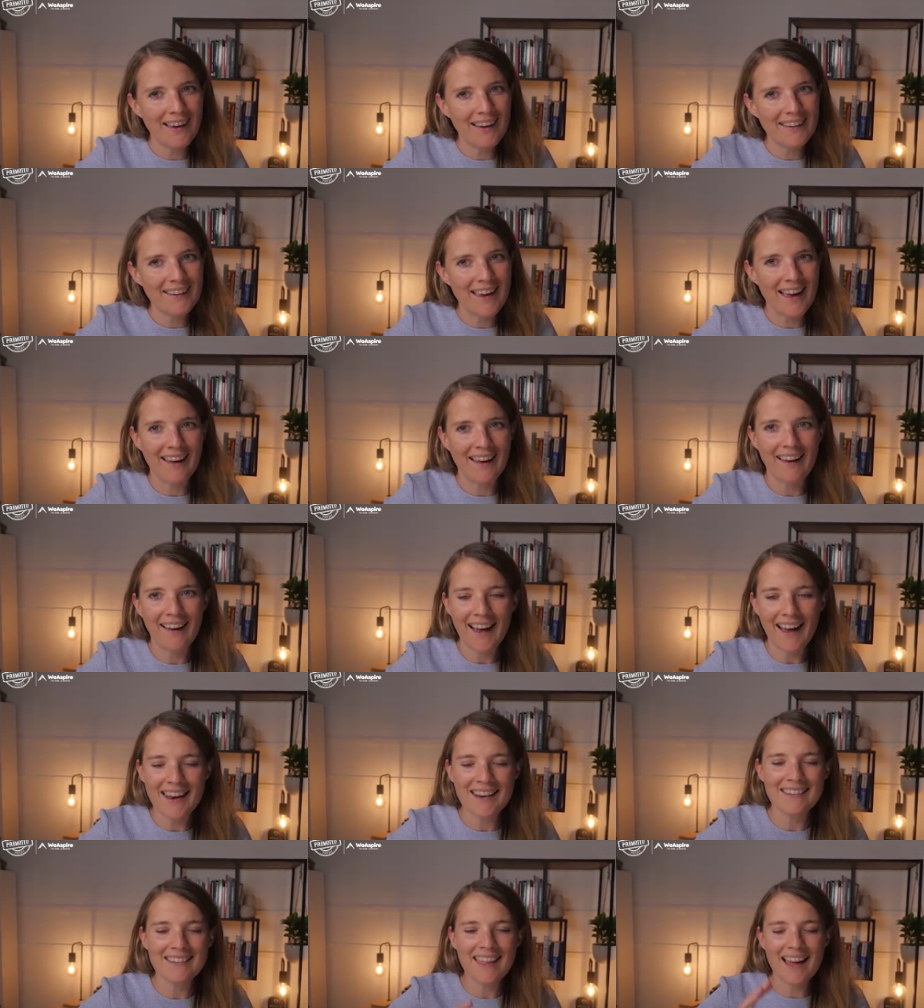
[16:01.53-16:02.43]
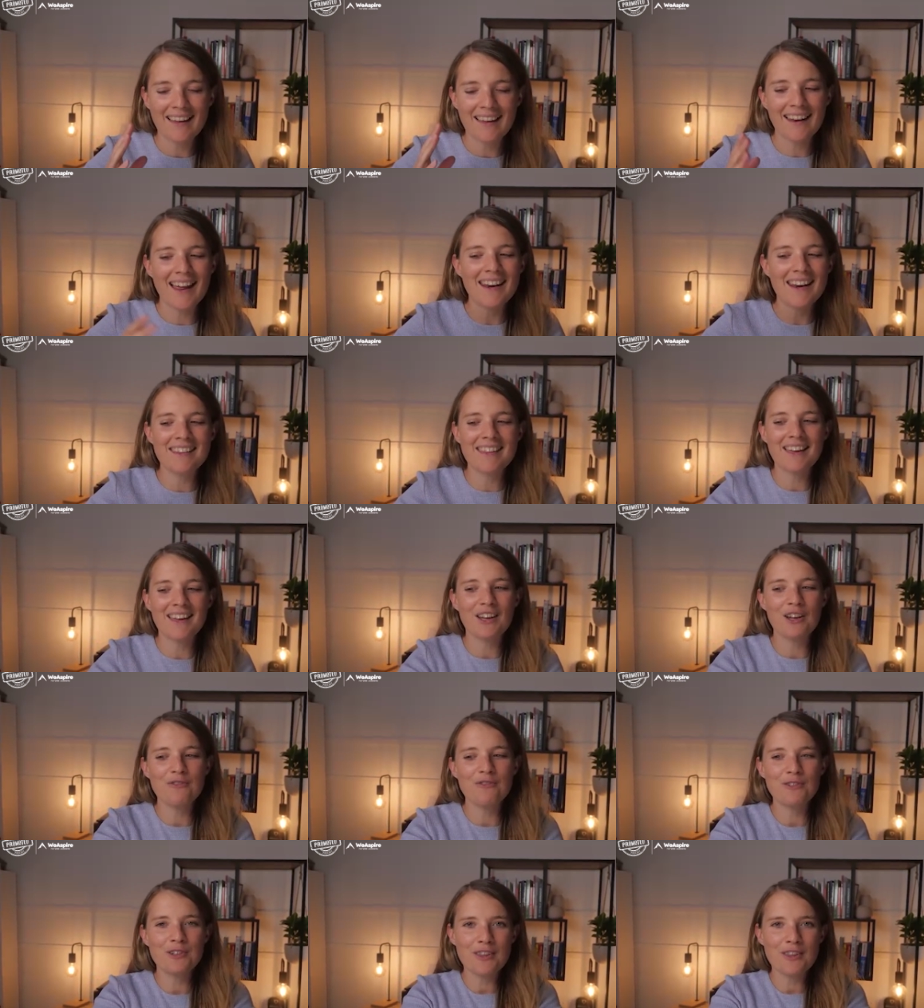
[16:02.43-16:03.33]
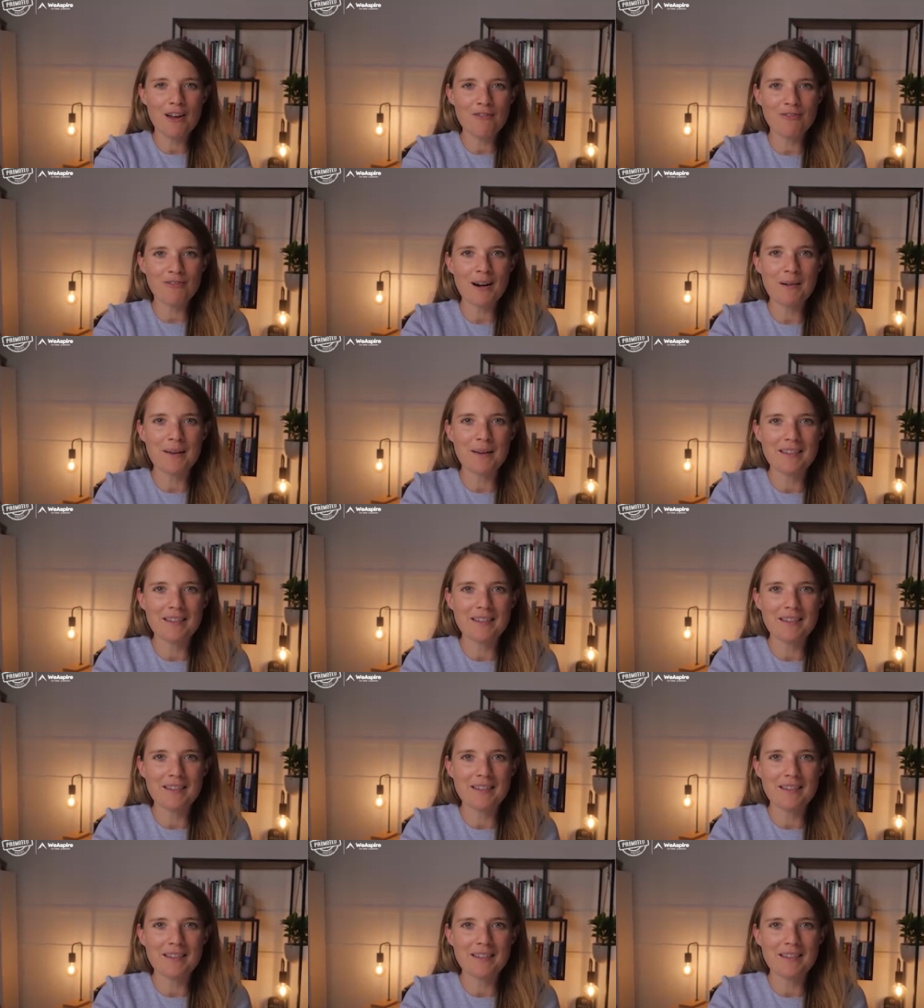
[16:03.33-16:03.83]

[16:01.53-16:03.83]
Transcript: yeah how did that how yes. did that go for you You're